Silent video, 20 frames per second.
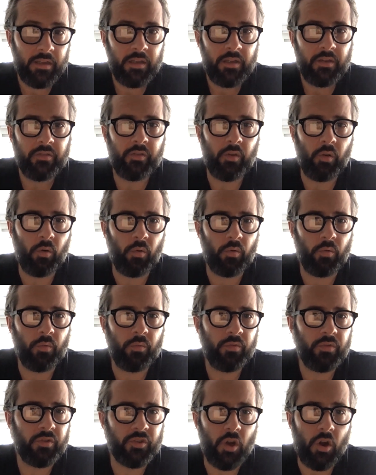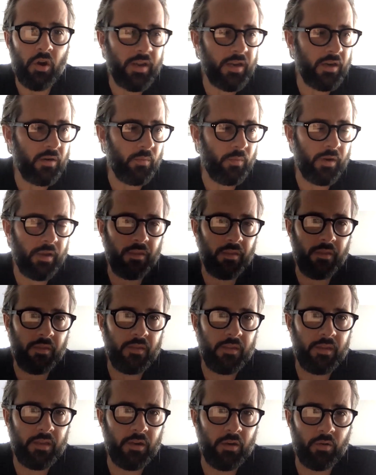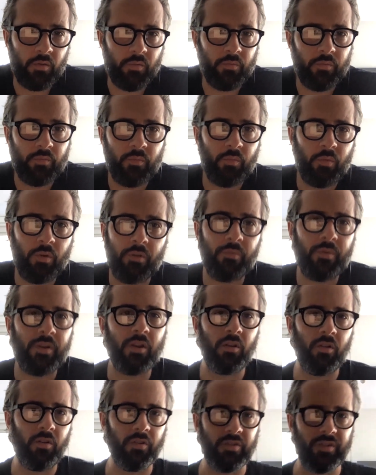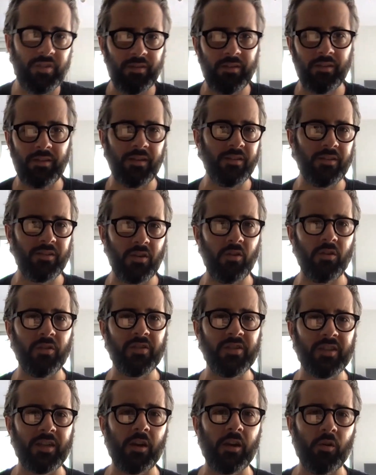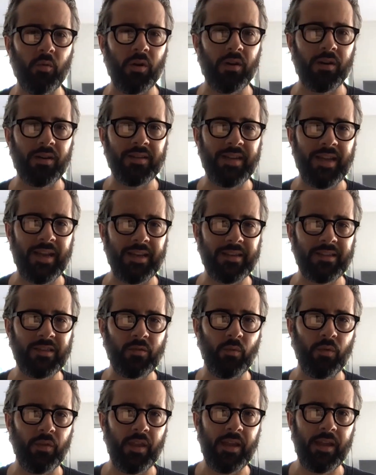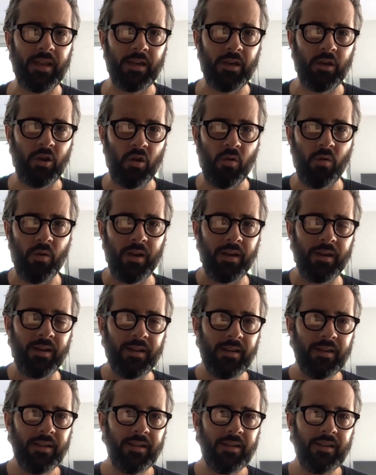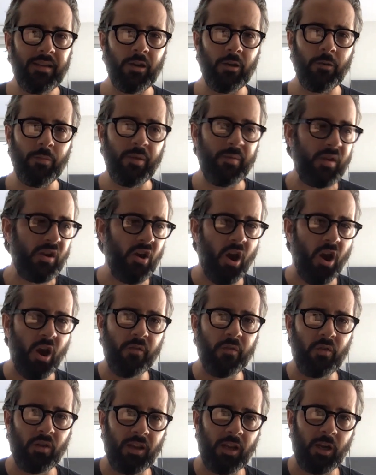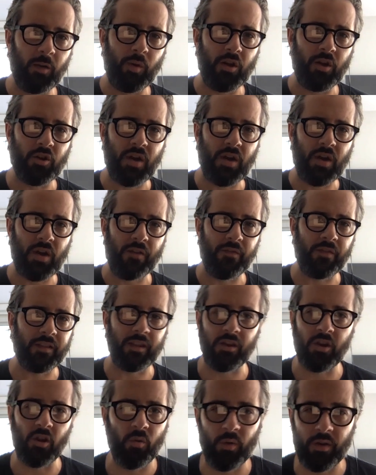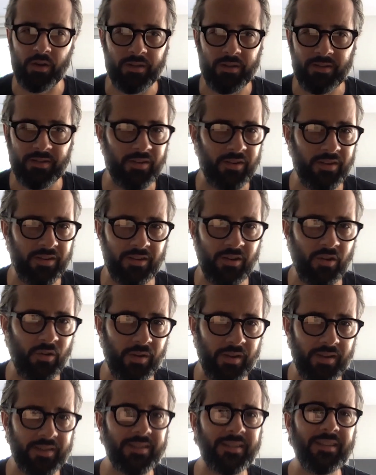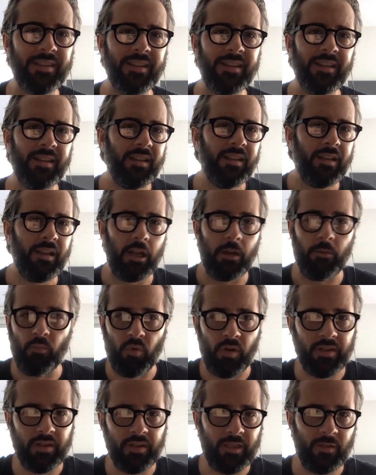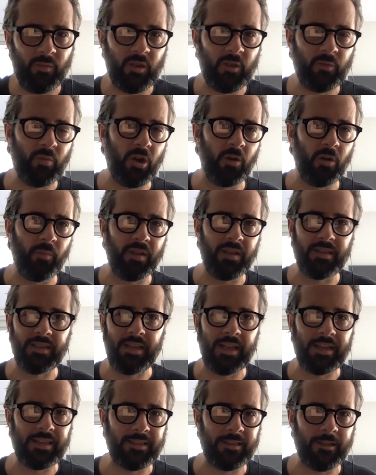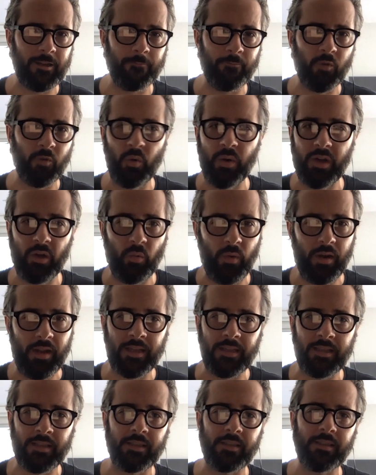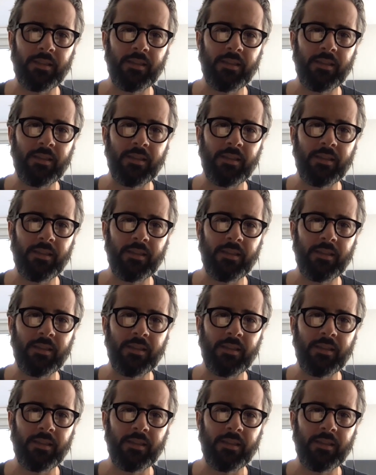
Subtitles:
So starting with, what we can call skunkworks tests, where they can go and, maybe carve out a little bit of traffic that no one's going to notice, run some experiments, get some quick wins,